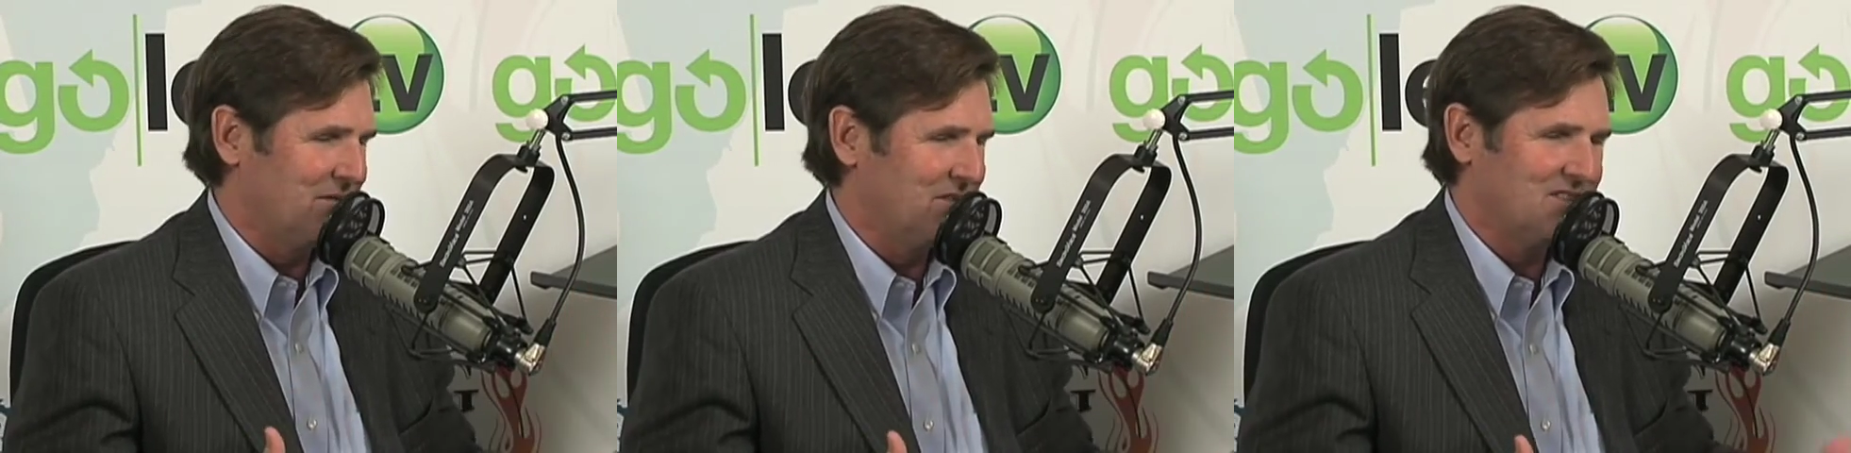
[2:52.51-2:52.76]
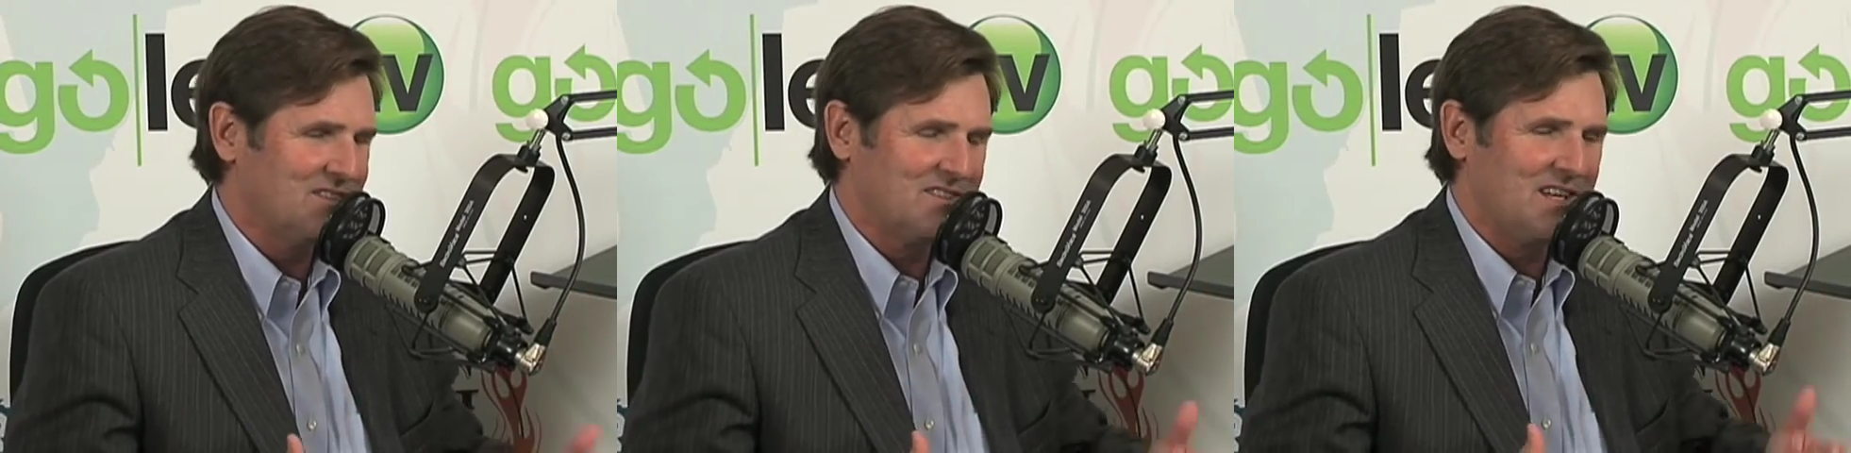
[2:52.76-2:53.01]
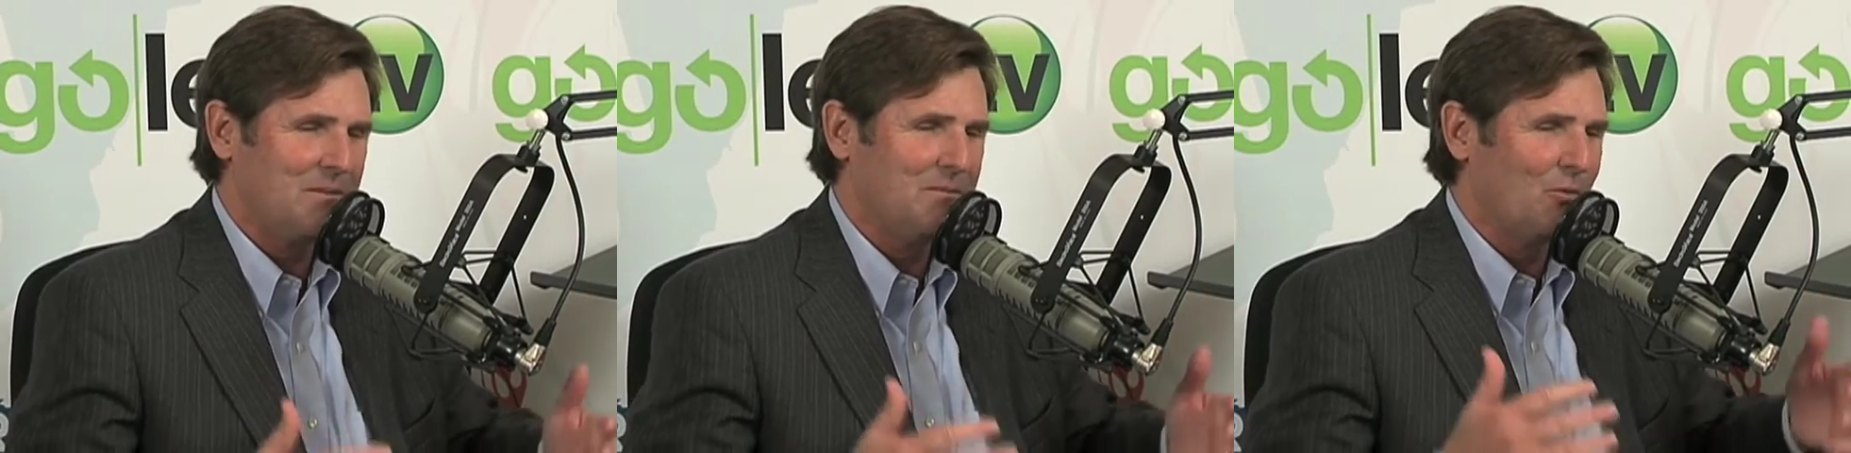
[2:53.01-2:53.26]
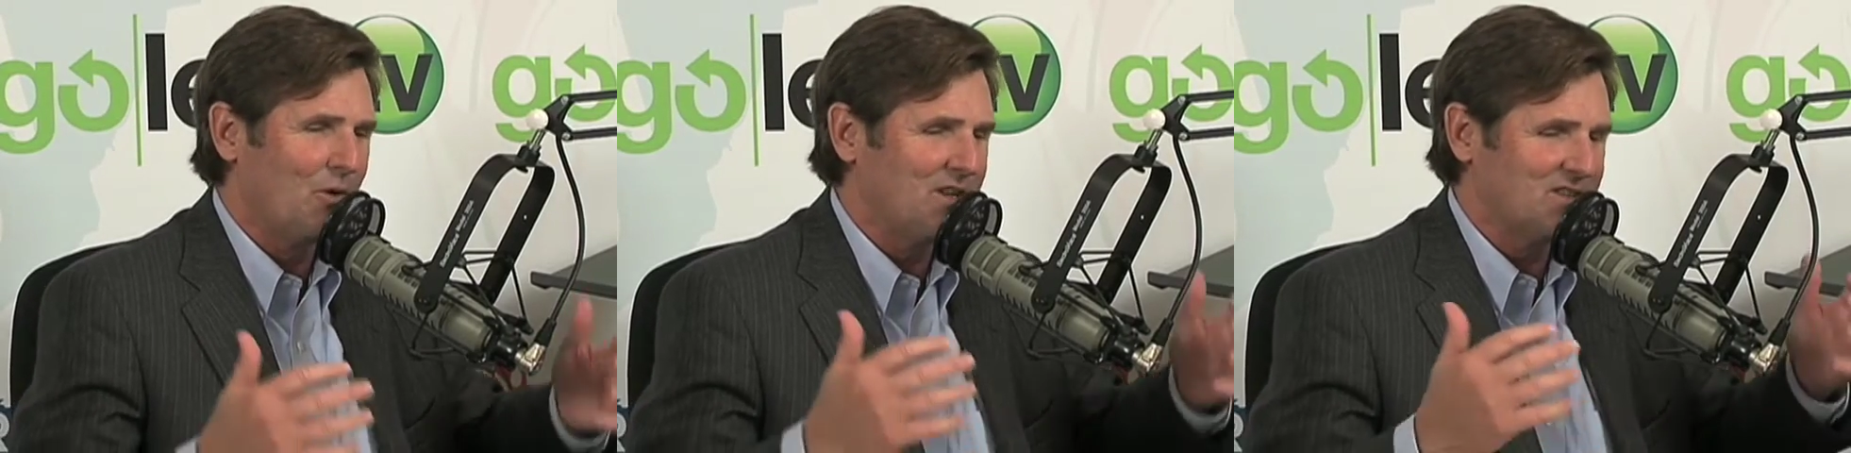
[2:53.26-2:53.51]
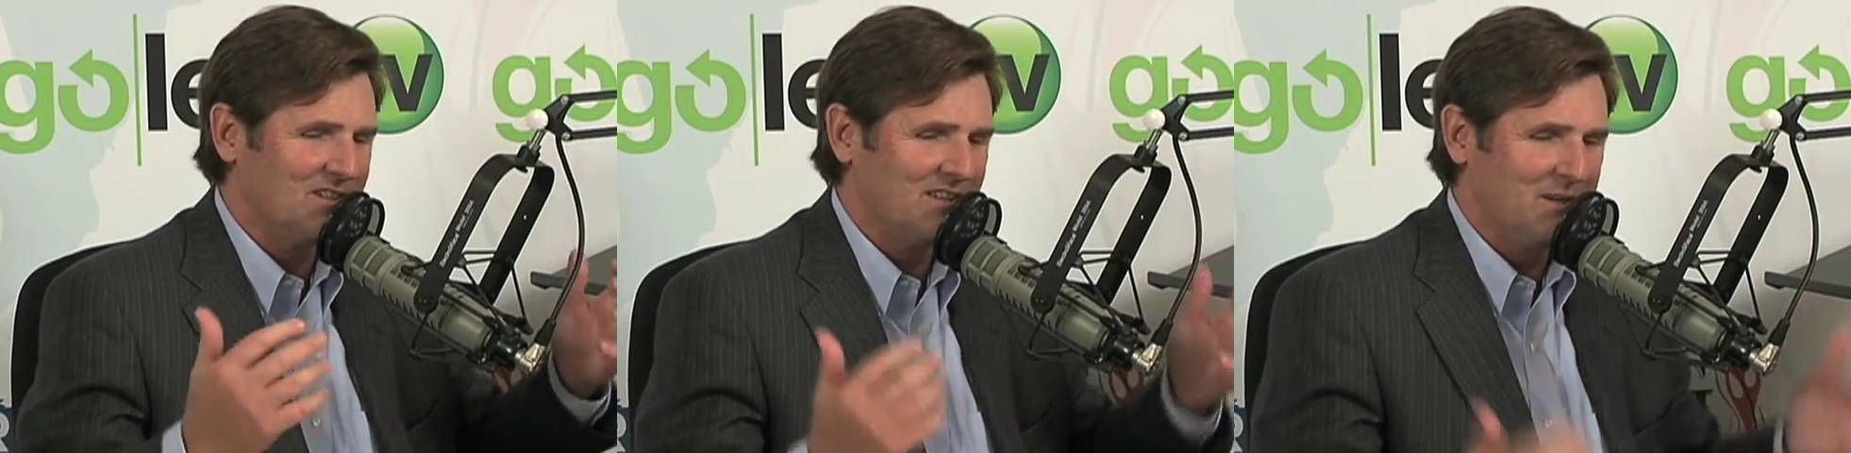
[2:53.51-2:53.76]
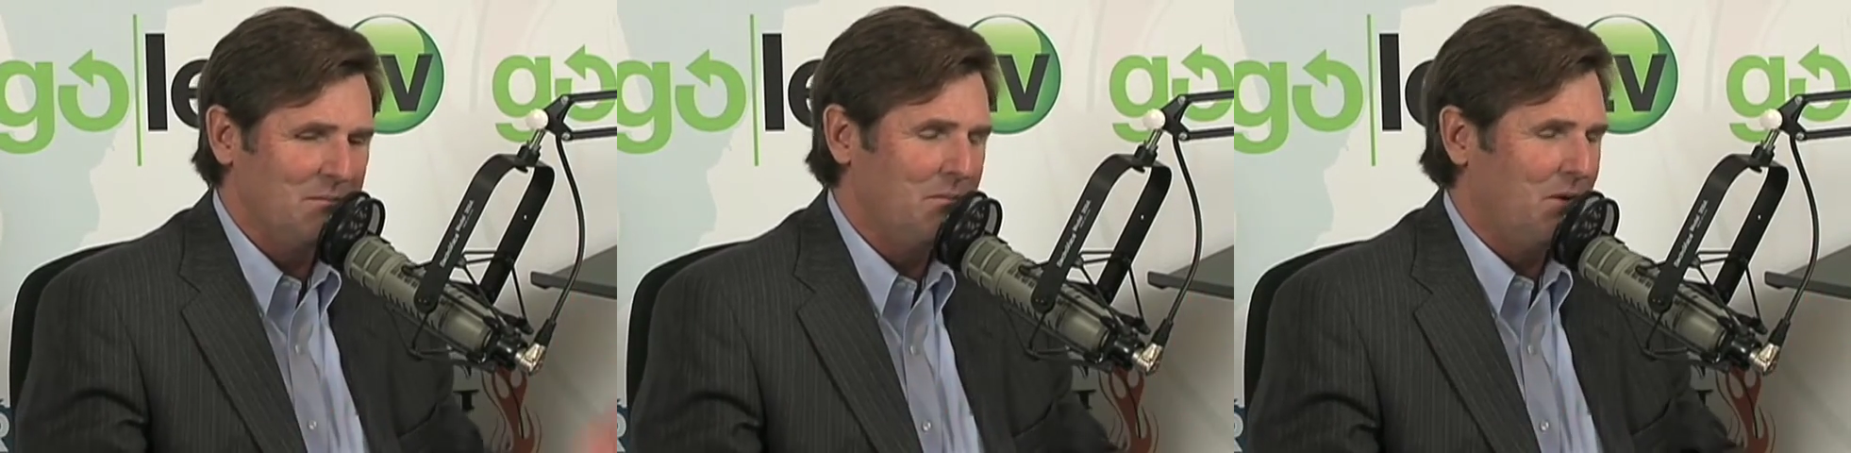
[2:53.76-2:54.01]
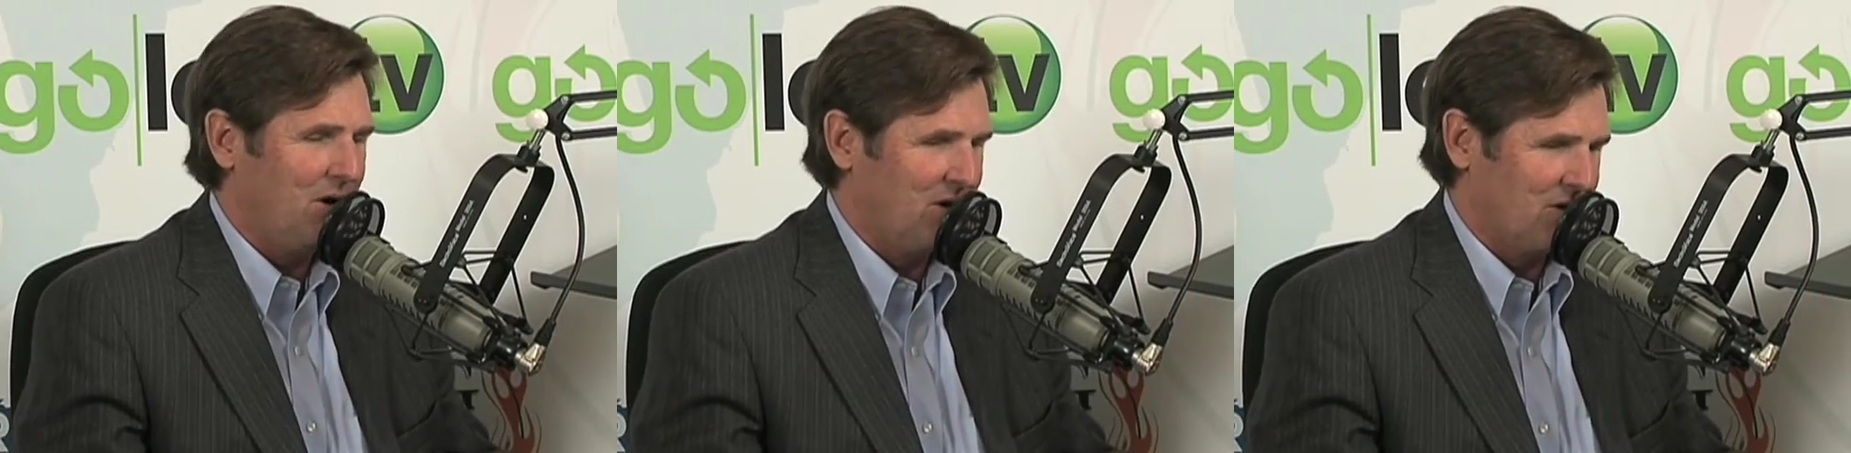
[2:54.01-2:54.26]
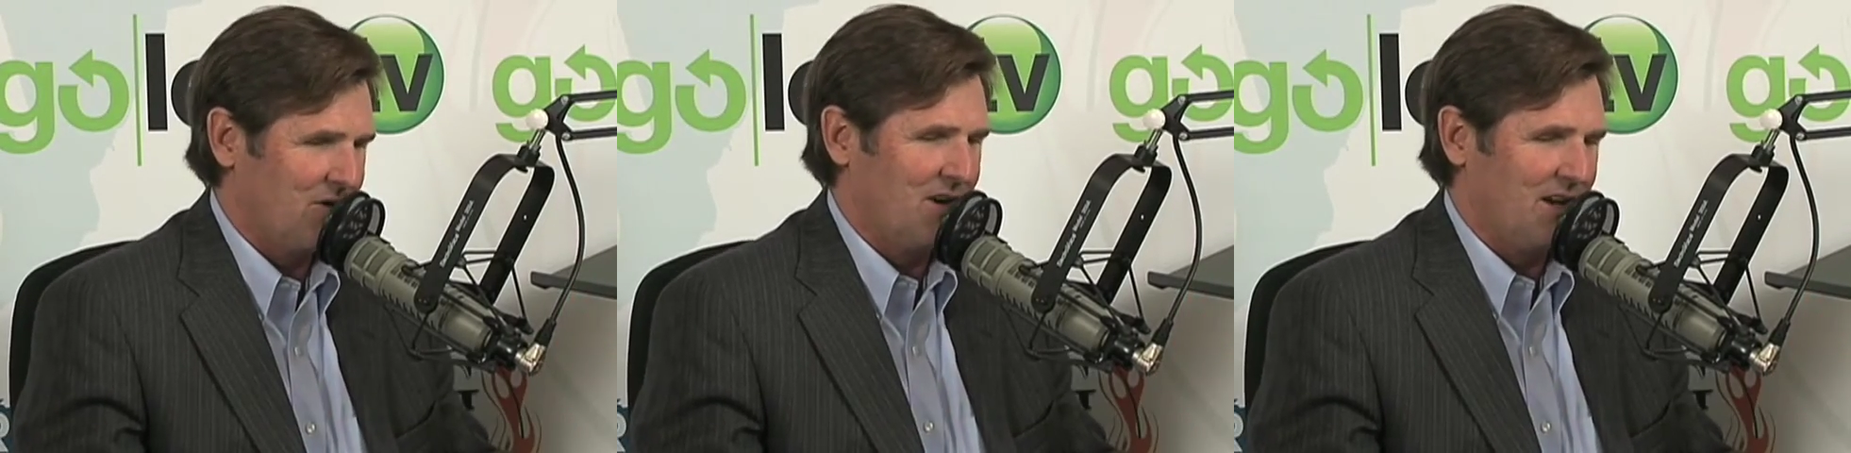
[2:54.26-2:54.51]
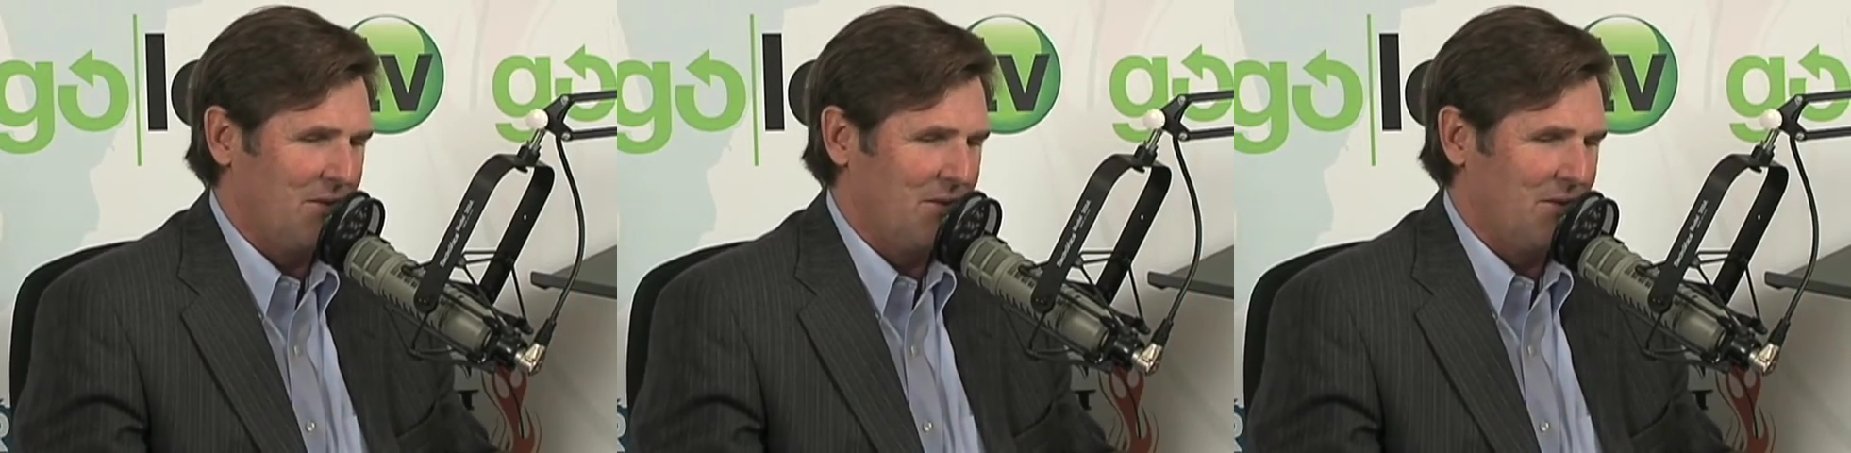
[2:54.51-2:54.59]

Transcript: There's the same Rush Limbaugh crowd.